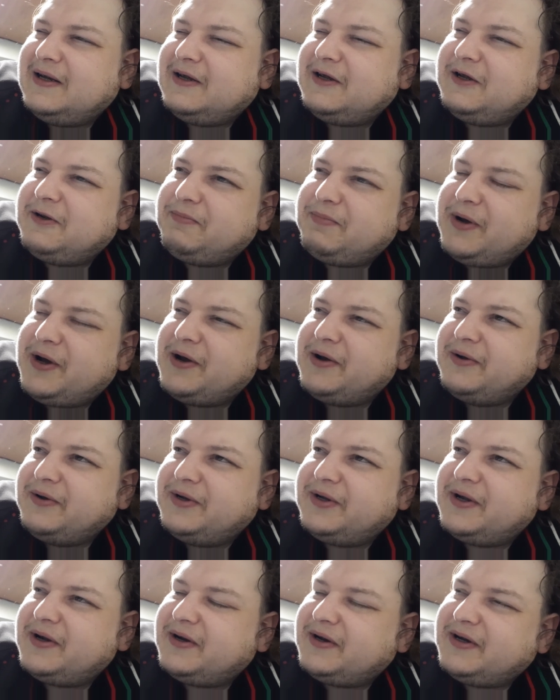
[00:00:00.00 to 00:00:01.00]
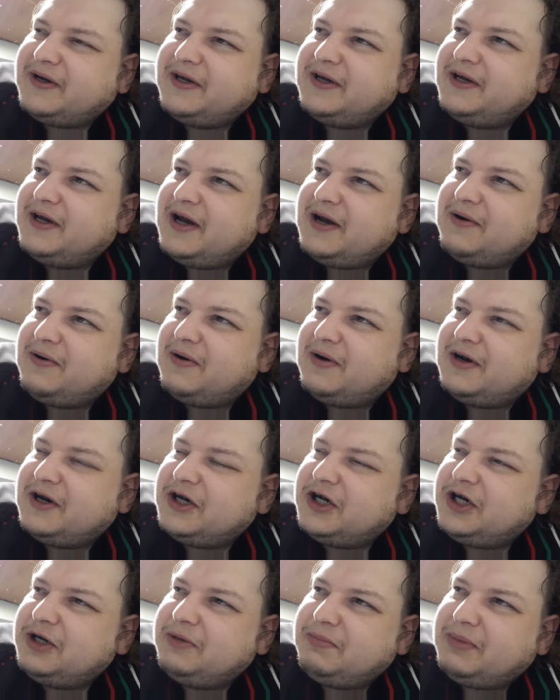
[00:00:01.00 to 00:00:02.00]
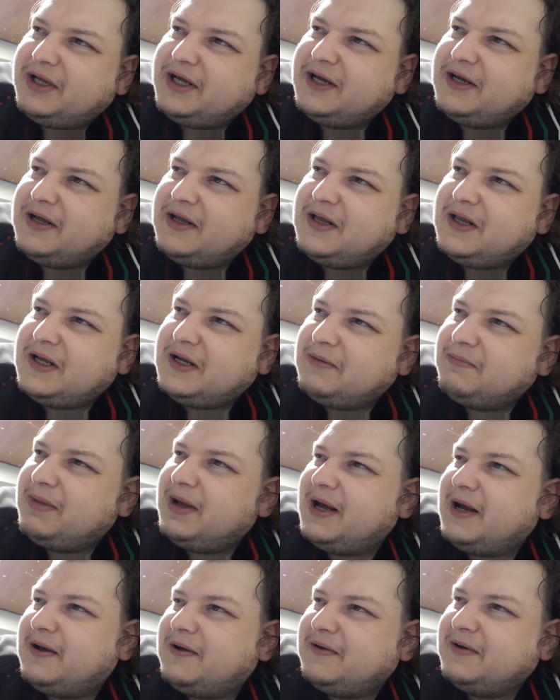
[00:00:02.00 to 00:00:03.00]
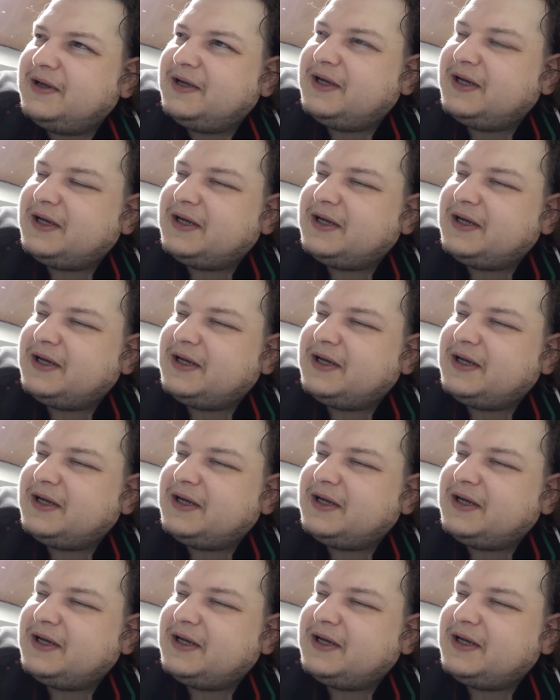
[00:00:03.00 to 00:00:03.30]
suppose I could go on a spiel about